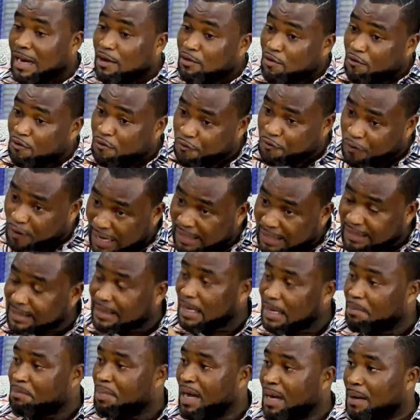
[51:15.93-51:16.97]
Can you
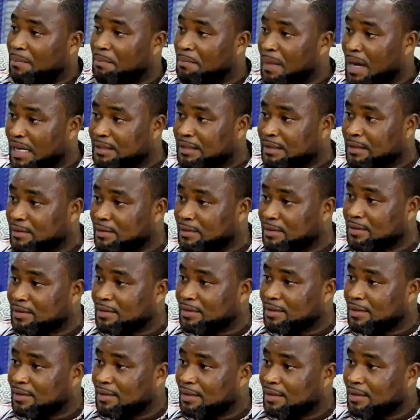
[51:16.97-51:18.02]
fight the
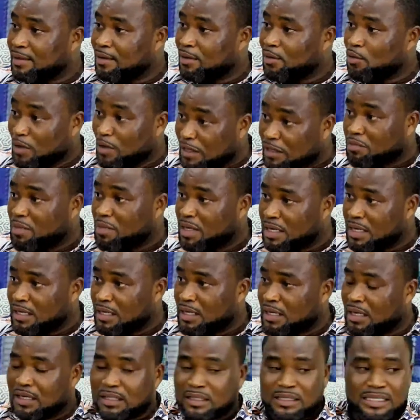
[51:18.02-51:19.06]
battles with
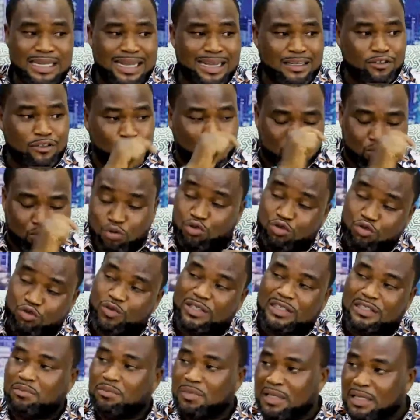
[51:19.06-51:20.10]
me? She has
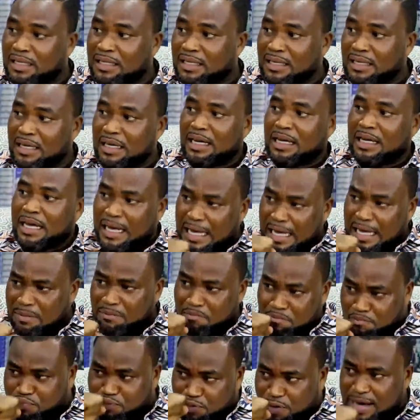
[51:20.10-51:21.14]
stood with me
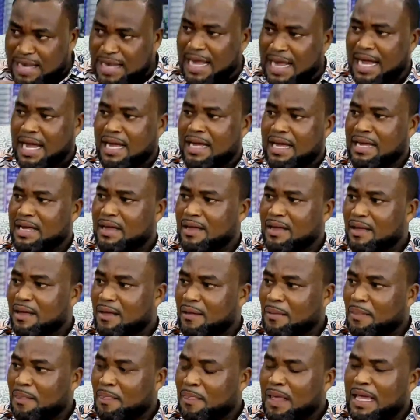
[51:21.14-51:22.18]
in prayer,
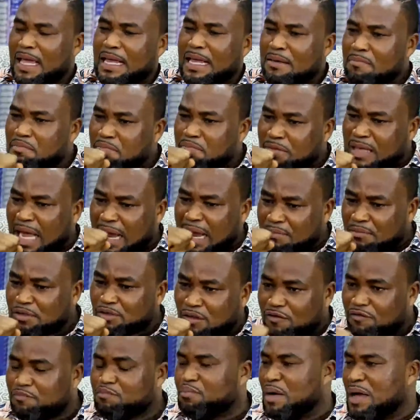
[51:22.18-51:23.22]
in
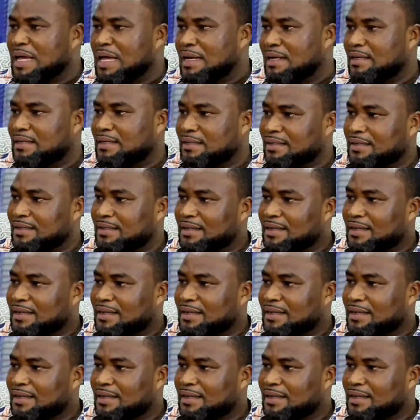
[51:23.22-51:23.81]
times of pain.